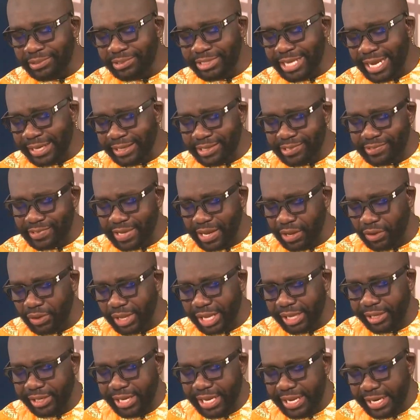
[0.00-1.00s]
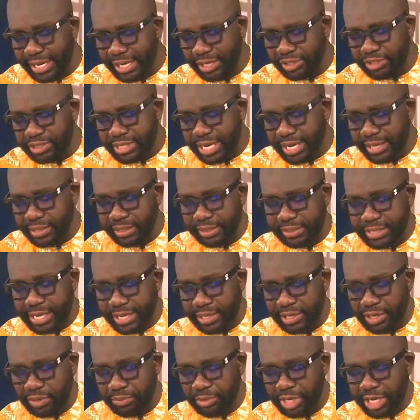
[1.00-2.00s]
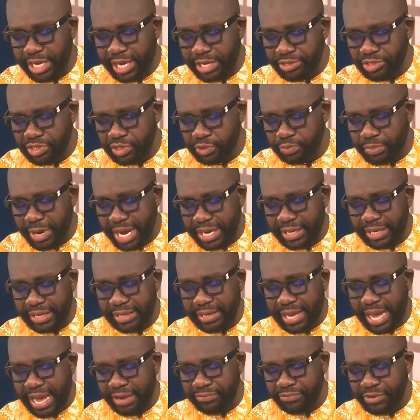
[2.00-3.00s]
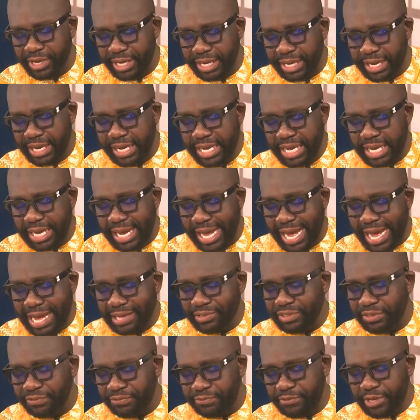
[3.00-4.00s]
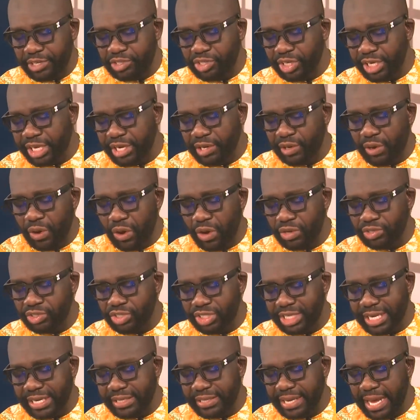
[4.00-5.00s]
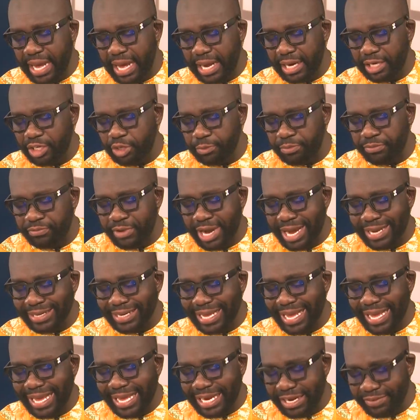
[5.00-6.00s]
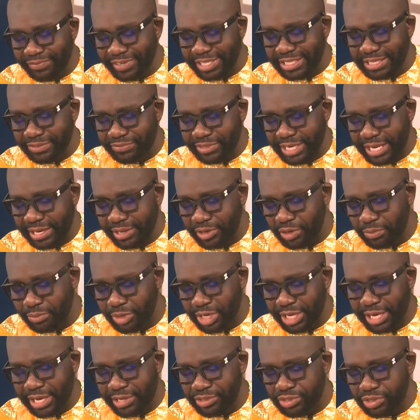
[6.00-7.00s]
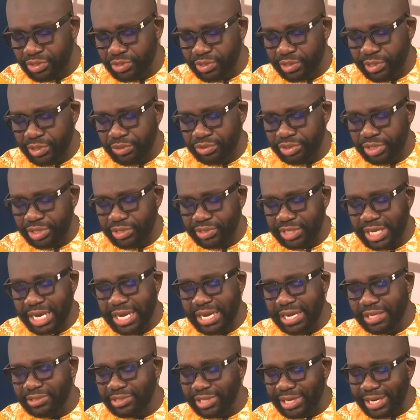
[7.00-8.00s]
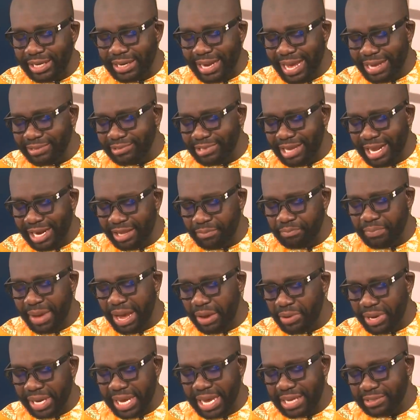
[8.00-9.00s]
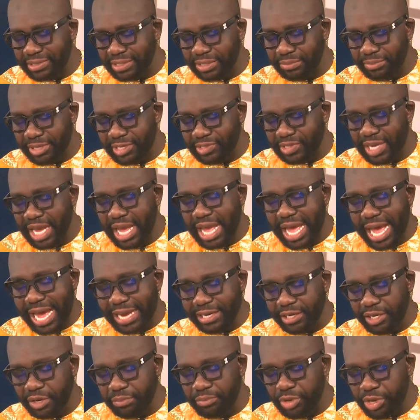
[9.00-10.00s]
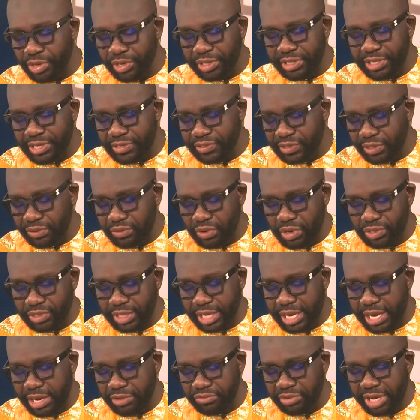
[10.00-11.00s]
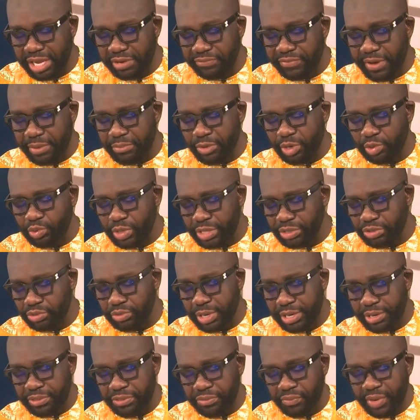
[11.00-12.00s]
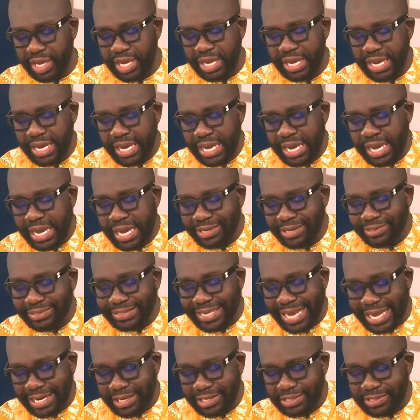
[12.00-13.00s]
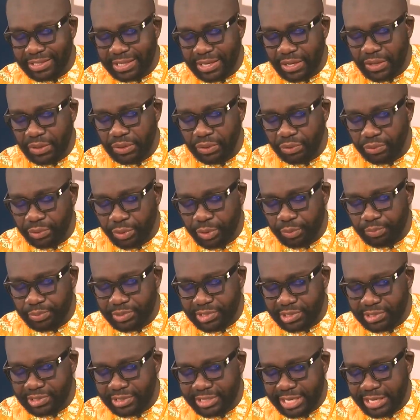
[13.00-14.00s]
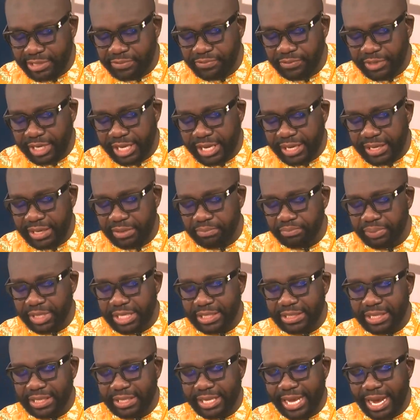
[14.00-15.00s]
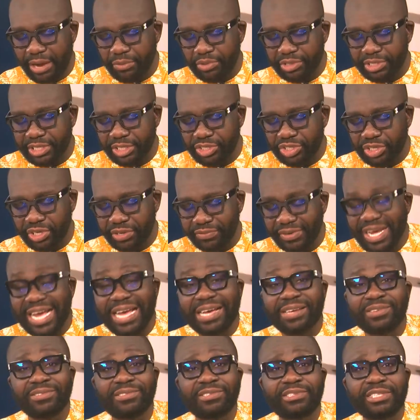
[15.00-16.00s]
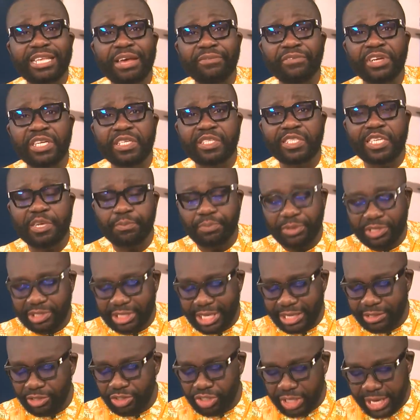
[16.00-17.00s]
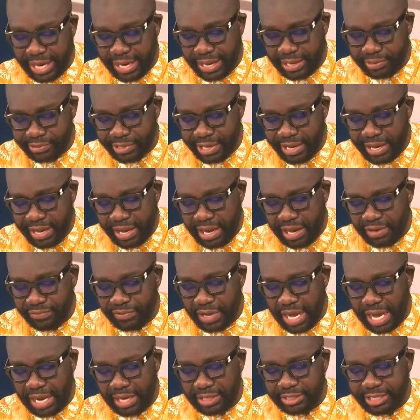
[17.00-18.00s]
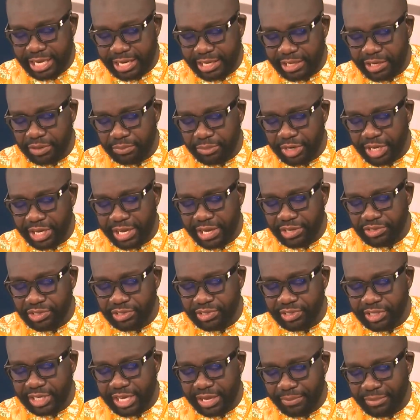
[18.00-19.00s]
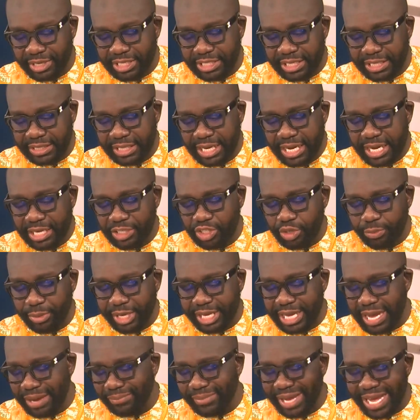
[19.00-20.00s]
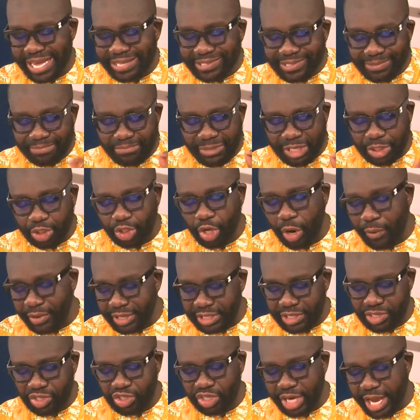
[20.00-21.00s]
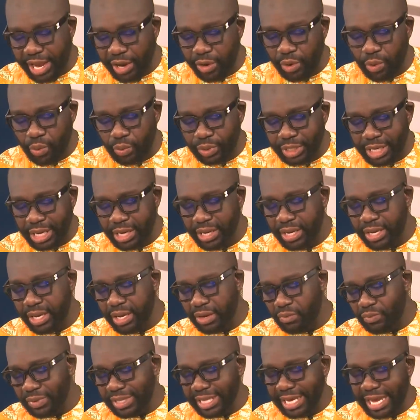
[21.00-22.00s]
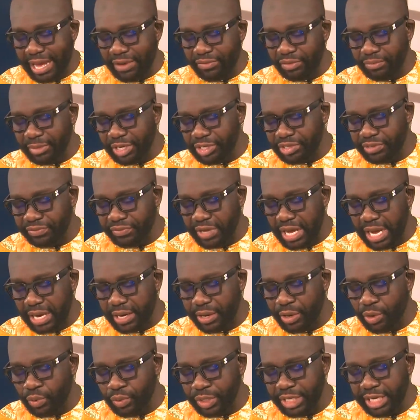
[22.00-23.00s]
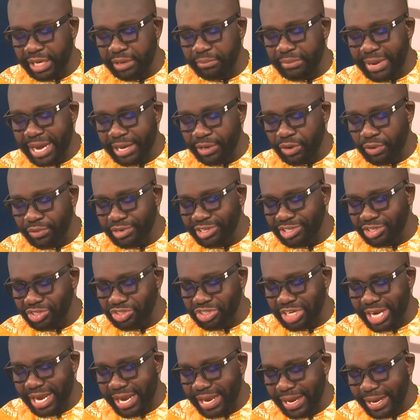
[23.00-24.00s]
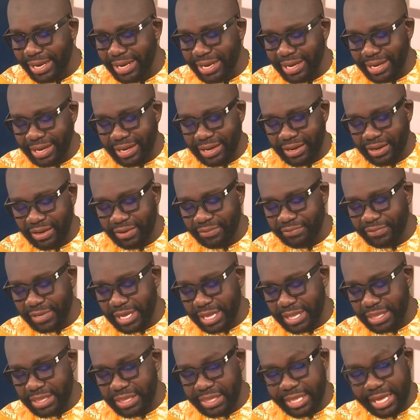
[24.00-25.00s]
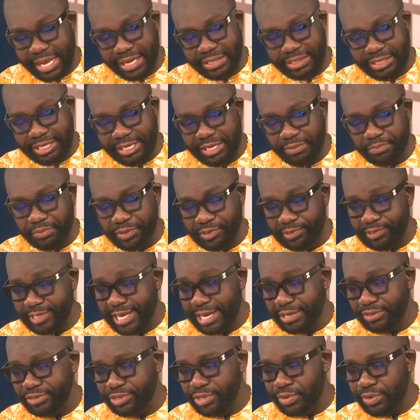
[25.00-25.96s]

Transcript: Telecel, a leading tele telecommunications brand in Africa, has officially launched in Ghana to provide innovative telecommunications solutions to connect and empower customers and communities across the country. In February 2023, Telecel Group successfully completed the acquisition of 70% shares of Ghana Telecommunications Limited to become its majority shareholder, with the government of Ghana holding a minority share of 30%.